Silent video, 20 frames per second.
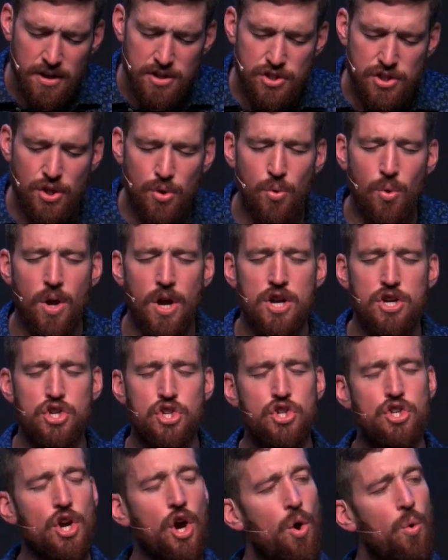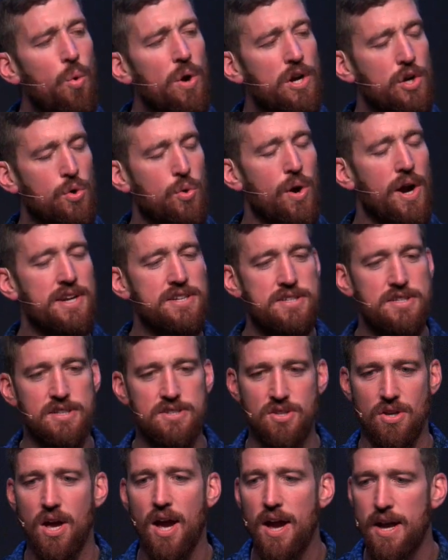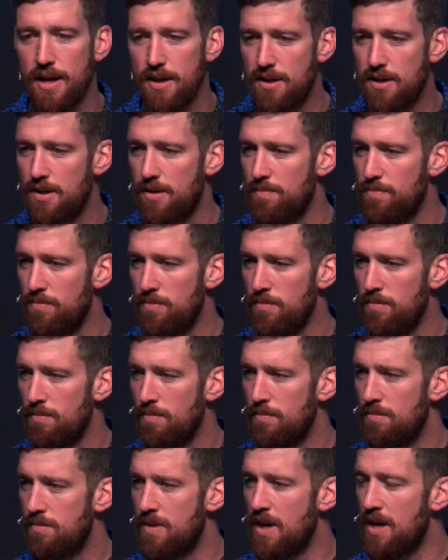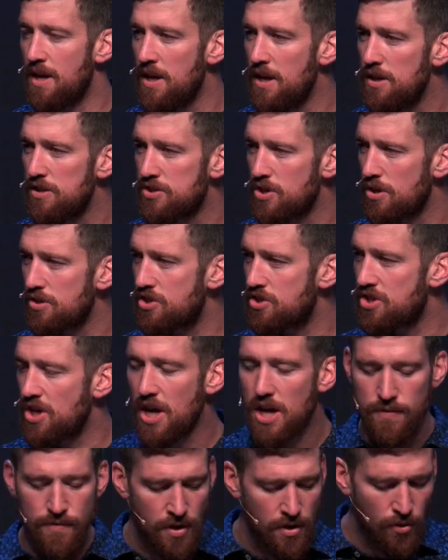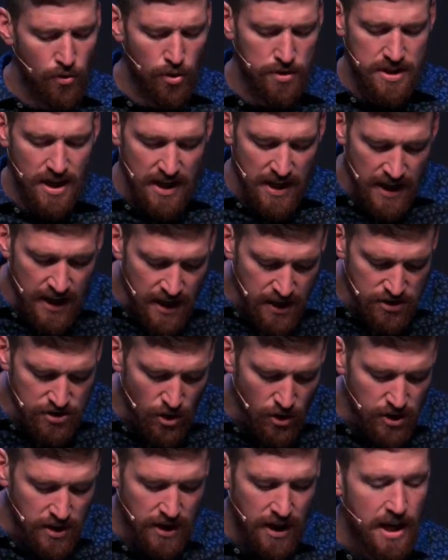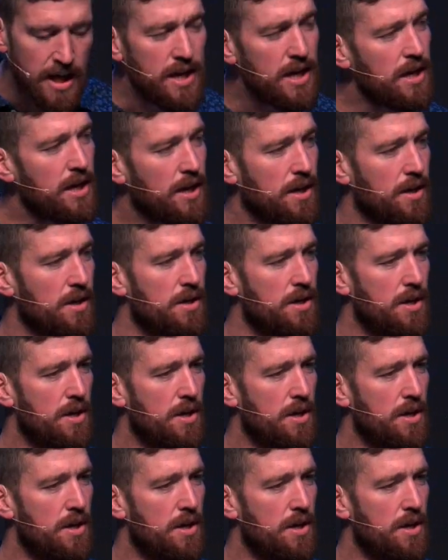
to show what Christ is like, that he is our Savior and Lord, that he's our King.